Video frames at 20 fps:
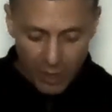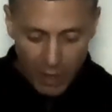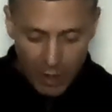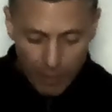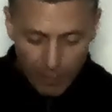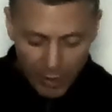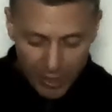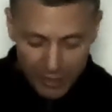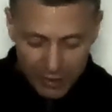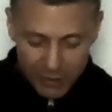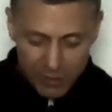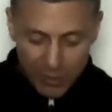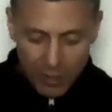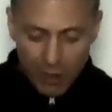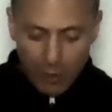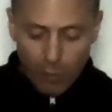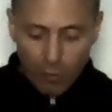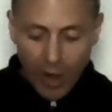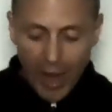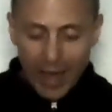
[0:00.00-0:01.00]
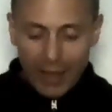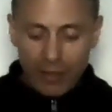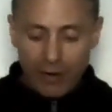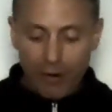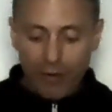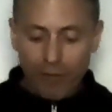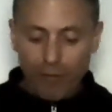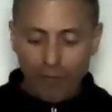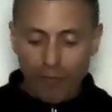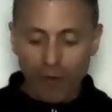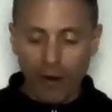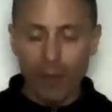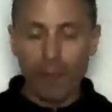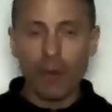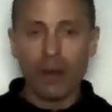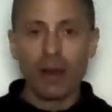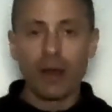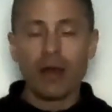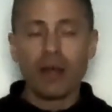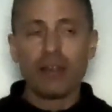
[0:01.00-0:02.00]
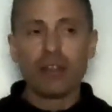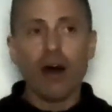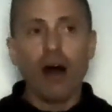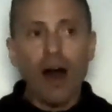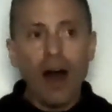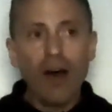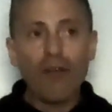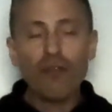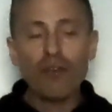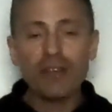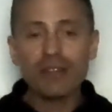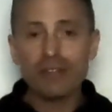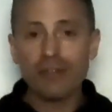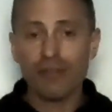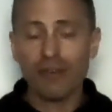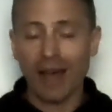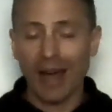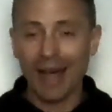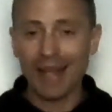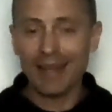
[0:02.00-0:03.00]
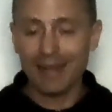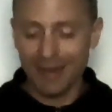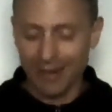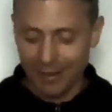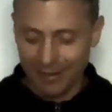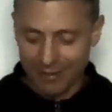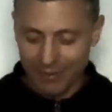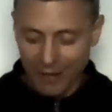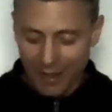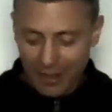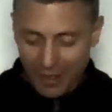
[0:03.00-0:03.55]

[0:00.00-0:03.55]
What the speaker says: but it's rather from the offerings of kindness